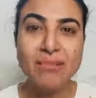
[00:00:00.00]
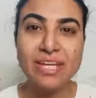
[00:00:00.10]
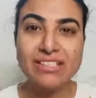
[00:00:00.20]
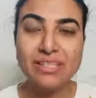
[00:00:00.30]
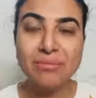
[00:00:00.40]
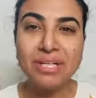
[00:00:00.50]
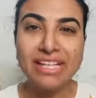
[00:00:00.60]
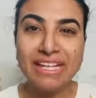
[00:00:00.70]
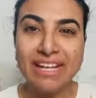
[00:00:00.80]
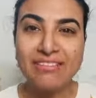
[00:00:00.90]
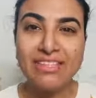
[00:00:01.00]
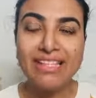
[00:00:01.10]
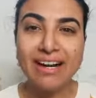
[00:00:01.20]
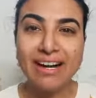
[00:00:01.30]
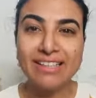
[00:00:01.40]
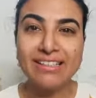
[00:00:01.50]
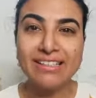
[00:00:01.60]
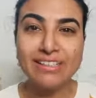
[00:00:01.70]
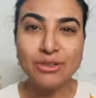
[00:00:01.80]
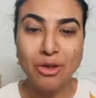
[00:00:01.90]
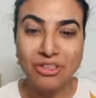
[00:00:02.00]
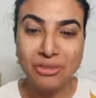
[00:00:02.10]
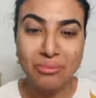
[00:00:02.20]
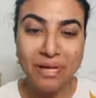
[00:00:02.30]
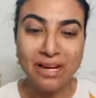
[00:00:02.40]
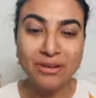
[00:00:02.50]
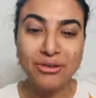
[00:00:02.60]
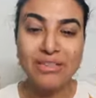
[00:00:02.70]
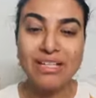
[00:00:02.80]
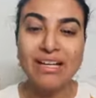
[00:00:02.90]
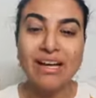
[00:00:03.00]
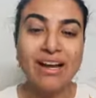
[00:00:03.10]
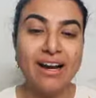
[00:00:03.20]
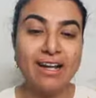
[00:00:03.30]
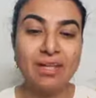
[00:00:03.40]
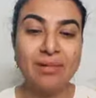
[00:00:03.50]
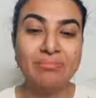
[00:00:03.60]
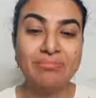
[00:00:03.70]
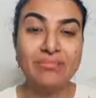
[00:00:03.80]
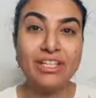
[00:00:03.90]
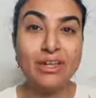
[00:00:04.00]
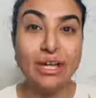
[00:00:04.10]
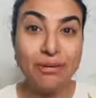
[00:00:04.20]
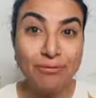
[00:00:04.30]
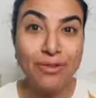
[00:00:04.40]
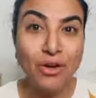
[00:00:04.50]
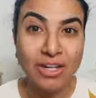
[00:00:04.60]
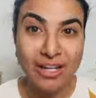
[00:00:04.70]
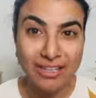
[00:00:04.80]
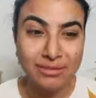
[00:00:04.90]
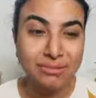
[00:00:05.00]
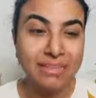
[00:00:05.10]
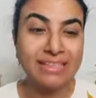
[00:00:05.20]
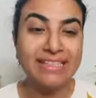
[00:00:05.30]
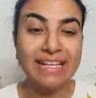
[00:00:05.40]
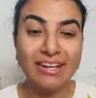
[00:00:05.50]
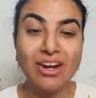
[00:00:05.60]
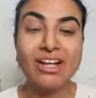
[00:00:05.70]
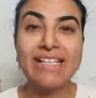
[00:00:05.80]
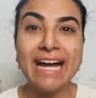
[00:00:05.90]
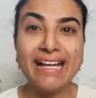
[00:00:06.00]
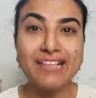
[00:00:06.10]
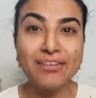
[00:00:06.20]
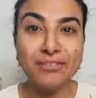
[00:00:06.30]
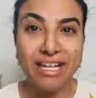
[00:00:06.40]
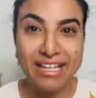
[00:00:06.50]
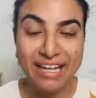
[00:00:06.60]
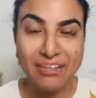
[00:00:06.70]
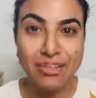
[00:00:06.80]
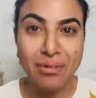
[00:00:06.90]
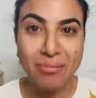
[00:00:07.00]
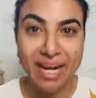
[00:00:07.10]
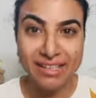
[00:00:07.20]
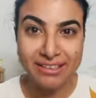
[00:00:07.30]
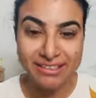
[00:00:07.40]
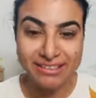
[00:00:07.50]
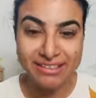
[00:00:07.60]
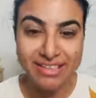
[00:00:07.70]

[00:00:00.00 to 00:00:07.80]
Page number 11, the article talks about if your husband cannot handle financial matters,